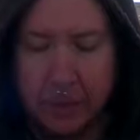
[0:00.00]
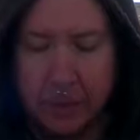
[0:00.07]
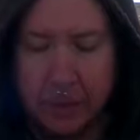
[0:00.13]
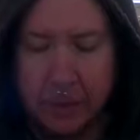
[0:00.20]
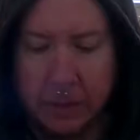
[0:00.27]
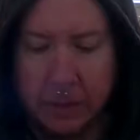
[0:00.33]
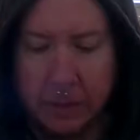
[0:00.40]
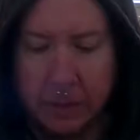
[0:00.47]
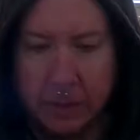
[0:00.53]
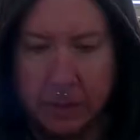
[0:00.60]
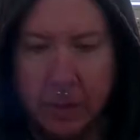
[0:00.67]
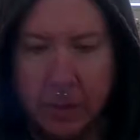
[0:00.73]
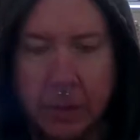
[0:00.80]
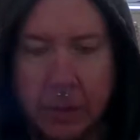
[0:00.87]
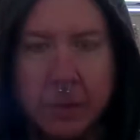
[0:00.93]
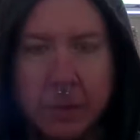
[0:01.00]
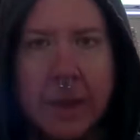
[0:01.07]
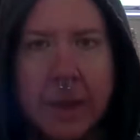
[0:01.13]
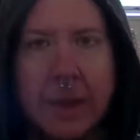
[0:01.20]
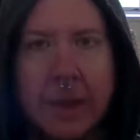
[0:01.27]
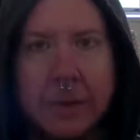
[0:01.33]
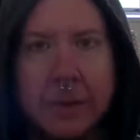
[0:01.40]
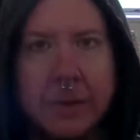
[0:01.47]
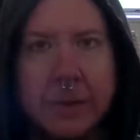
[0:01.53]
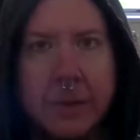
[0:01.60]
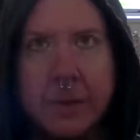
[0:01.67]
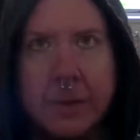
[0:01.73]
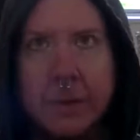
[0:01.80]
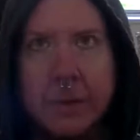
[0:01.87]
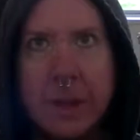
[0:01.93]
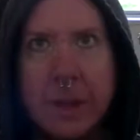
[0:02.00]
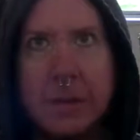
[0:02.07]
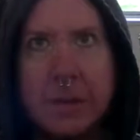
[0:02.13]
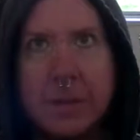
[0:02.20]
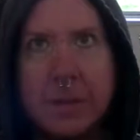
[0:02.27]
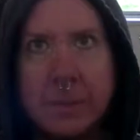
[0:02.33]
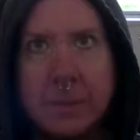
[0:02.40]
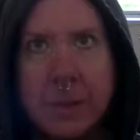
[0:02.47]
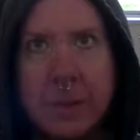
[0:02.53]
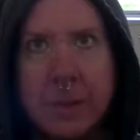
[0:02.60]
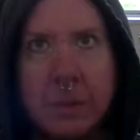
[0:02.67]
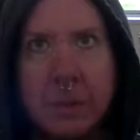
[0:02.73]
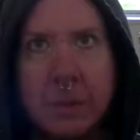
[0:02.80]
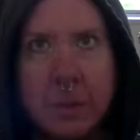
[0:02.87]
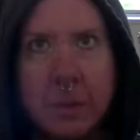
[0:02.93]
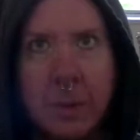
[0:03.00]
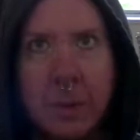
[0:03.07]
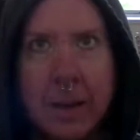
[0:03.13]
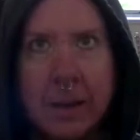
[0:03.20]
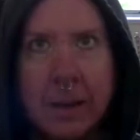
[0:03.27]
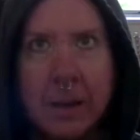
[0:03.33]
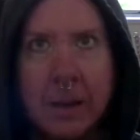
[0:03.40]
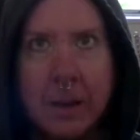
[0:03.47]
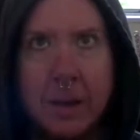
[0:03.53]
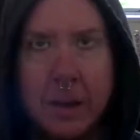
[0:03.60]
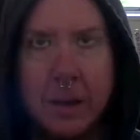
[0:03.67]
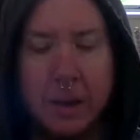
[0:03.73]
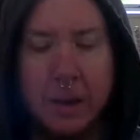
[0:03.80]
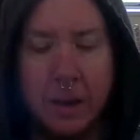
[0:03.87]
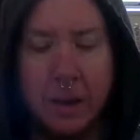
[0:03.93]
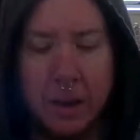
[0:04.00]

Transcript: So that would explain why I